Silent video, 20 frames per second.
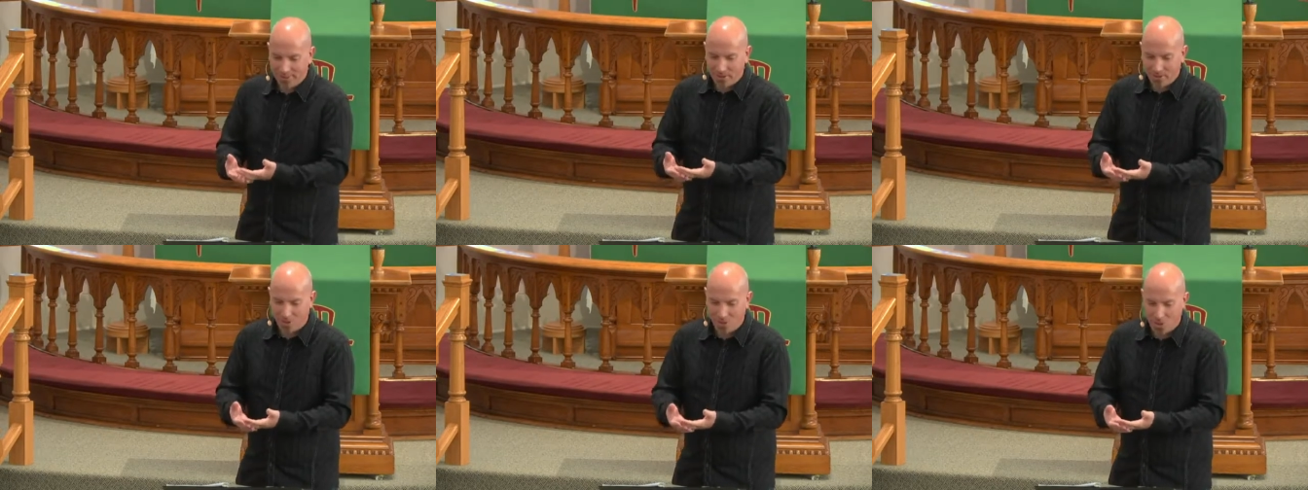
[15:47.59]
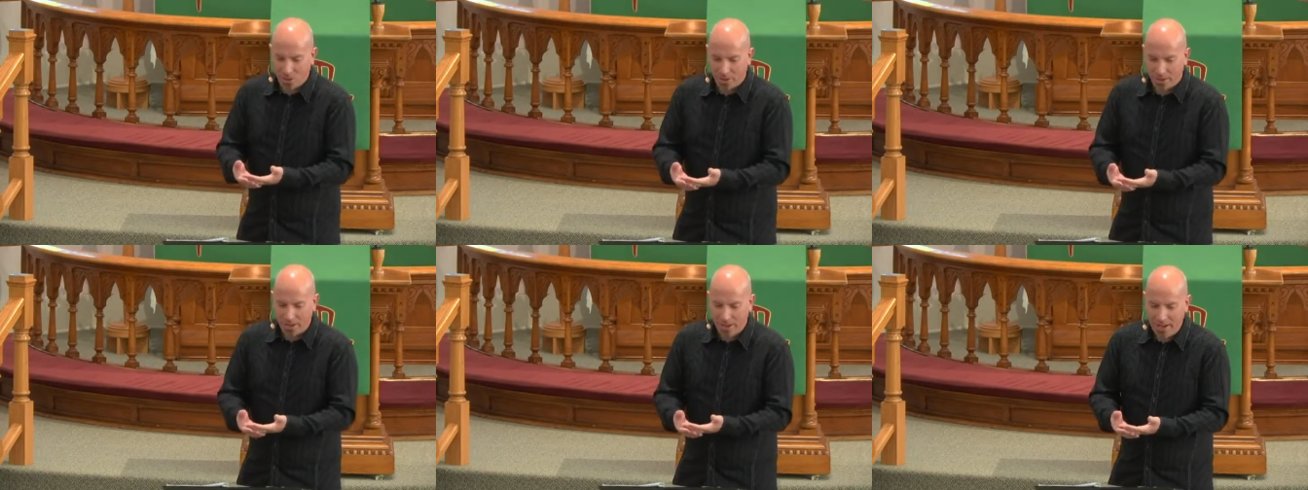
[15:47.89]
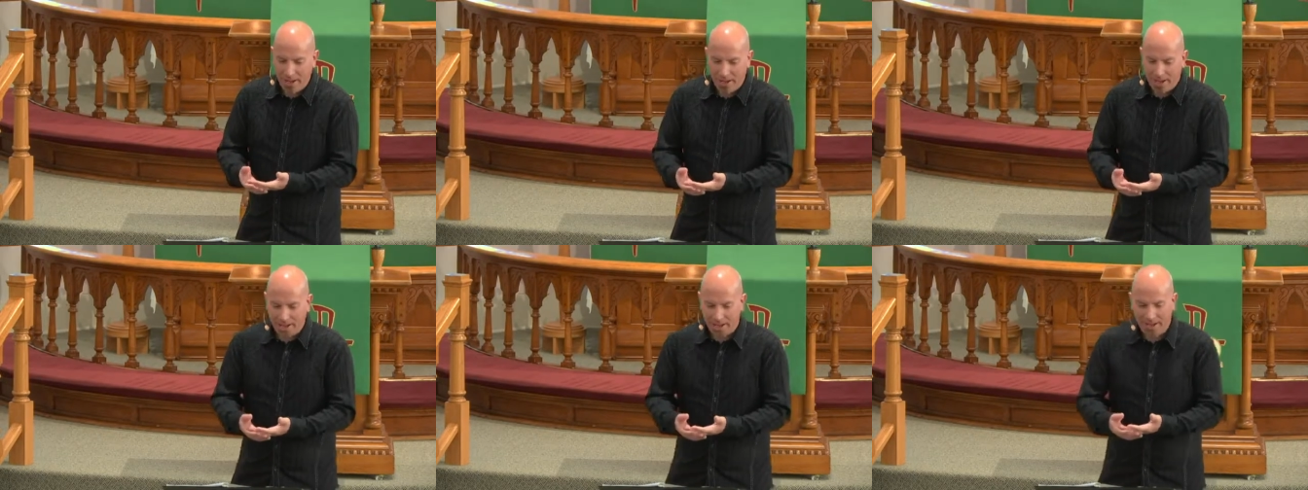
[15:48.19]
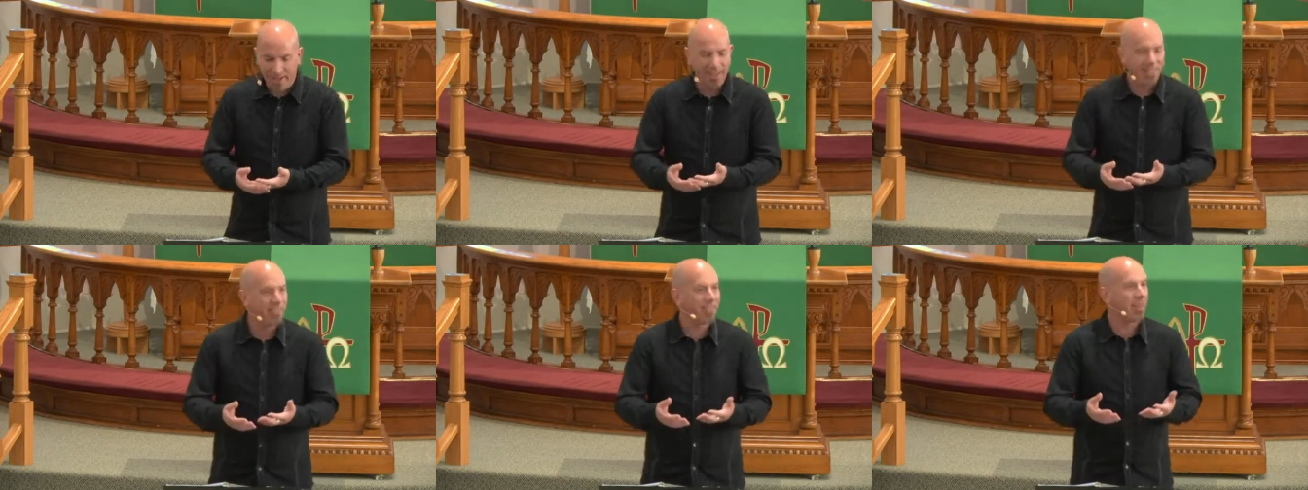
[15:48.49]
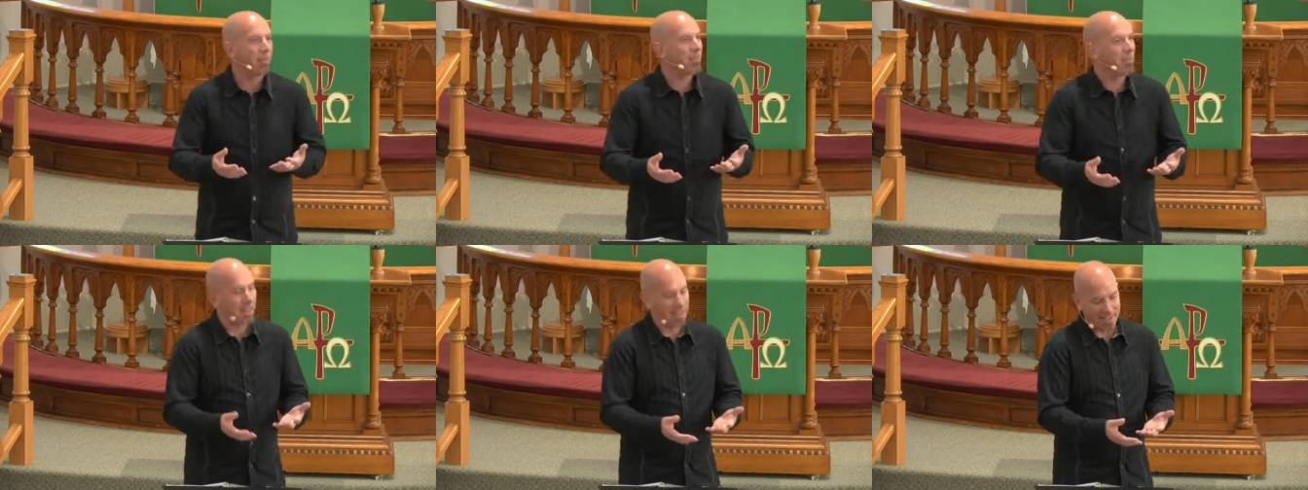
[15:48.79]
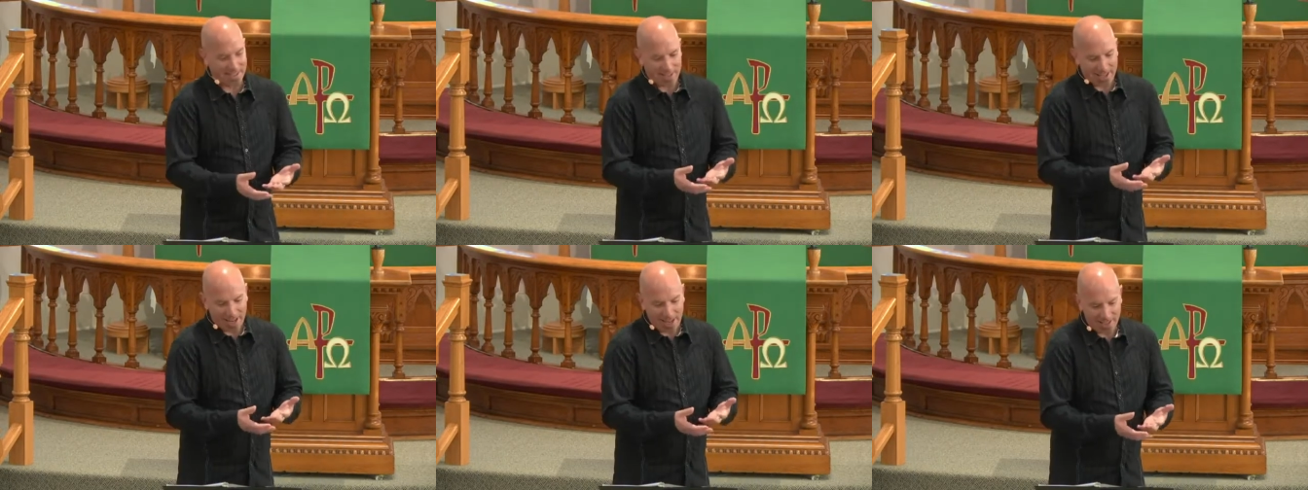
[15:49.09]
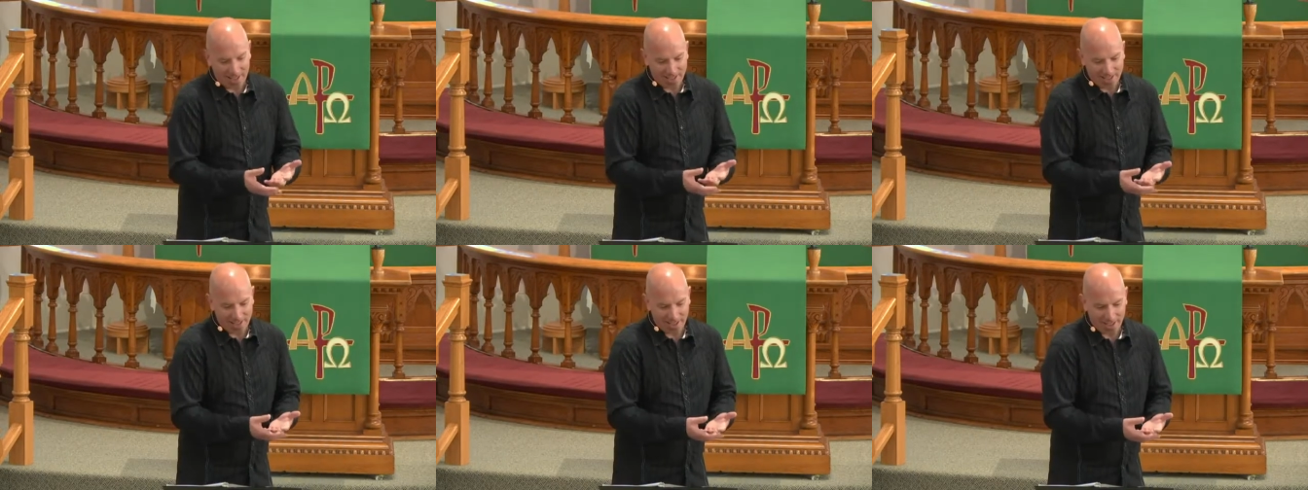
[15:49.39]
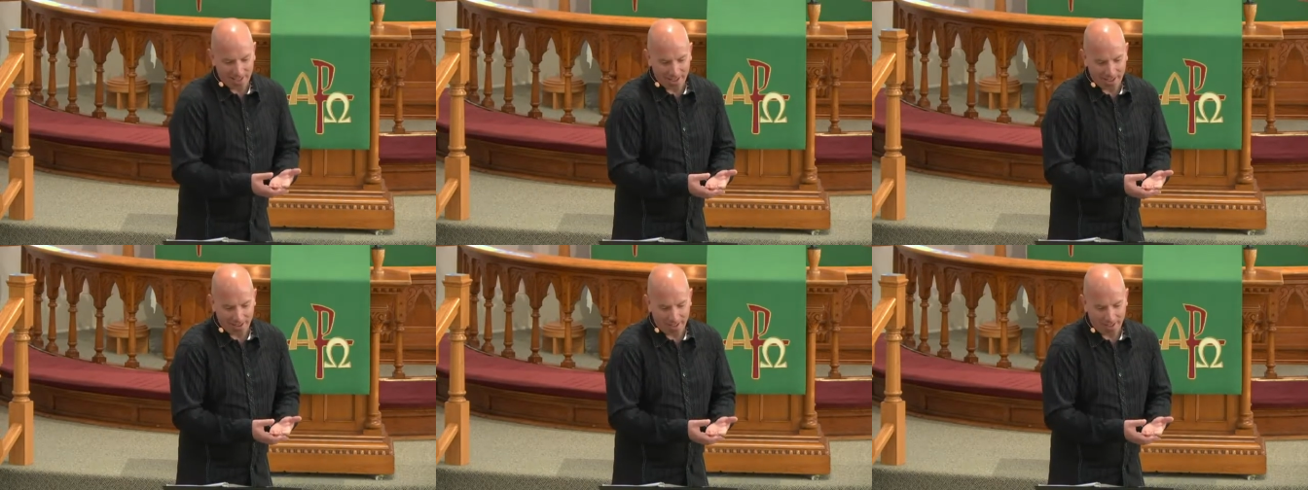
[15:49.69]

to work it into something tasty,